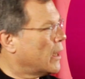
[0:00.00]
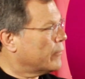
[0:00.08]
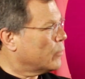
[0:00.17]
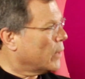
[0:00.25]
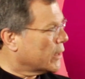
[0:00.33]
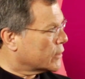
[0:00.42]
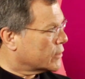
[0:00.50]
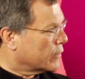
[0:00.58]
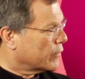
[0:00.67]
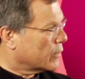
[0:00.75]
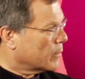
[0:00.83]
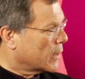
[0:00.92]
have a wedding
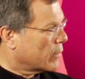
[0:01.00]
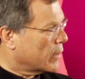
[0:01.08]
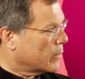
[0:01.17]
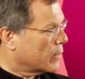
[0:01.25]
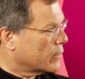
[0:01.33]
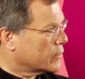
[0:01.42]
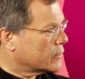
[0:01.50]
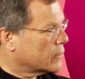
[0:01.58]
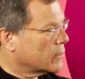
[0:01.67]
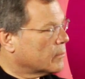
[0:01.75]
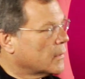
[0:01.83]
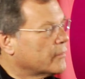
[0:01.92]
certificate, my grandparents, oh,
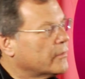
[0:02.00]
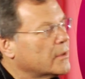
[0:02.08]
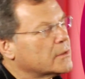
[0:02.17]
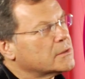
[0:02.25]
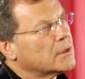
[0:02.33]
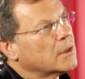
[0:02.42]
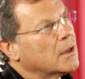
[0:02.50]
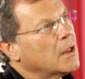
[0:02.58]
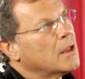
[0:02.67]
on wow. my father's side.